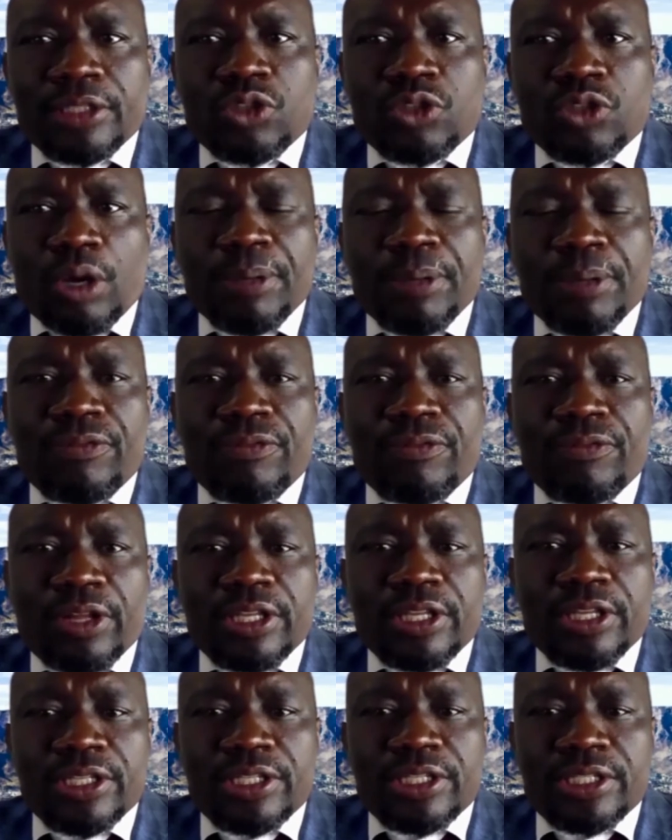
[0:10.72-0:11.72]
topic for
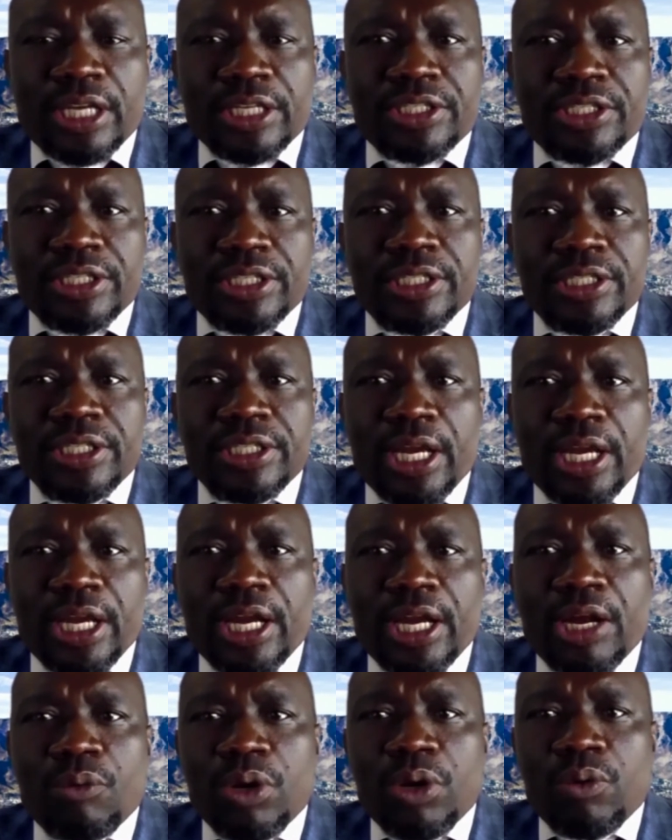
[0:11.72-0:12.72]
this session
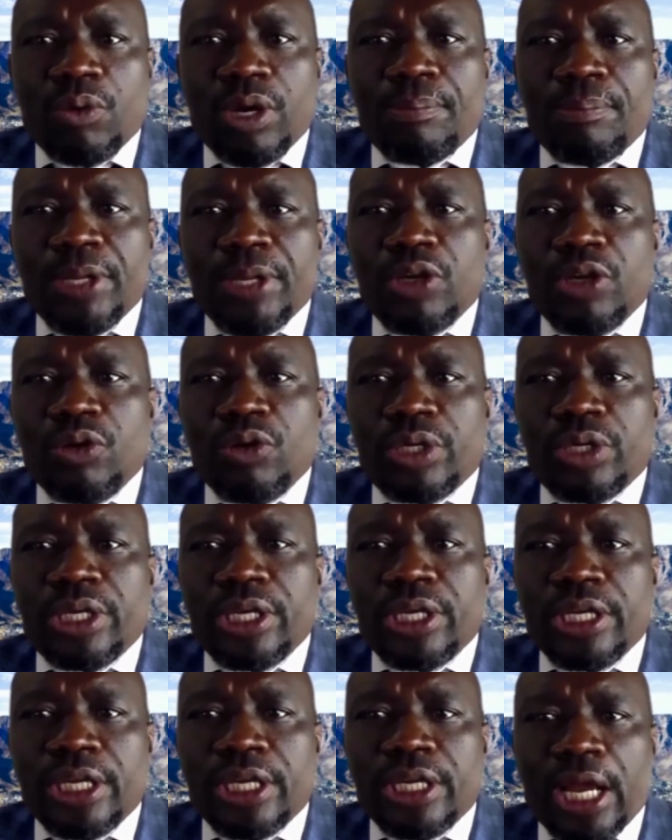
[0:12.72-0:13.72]
here, we will be
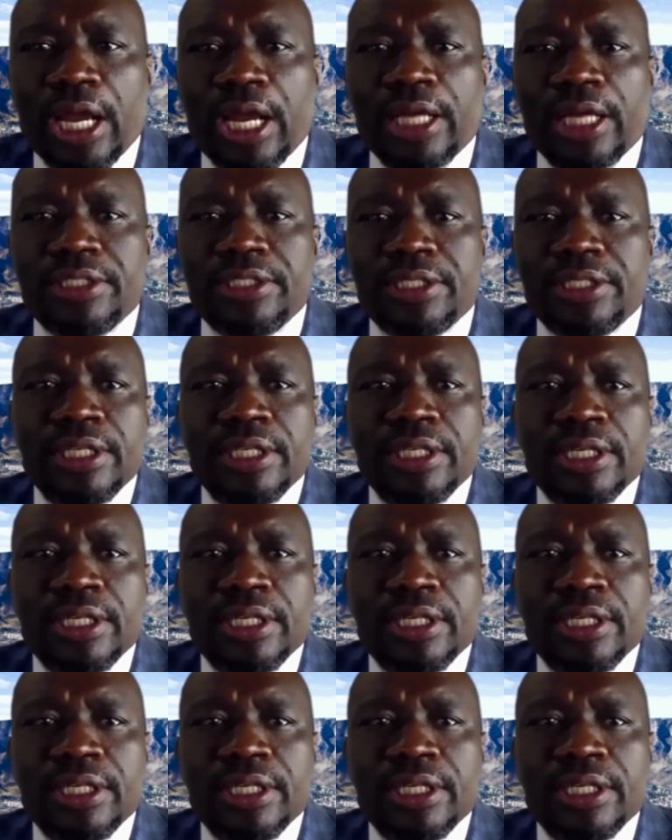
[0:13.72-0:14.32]
looking at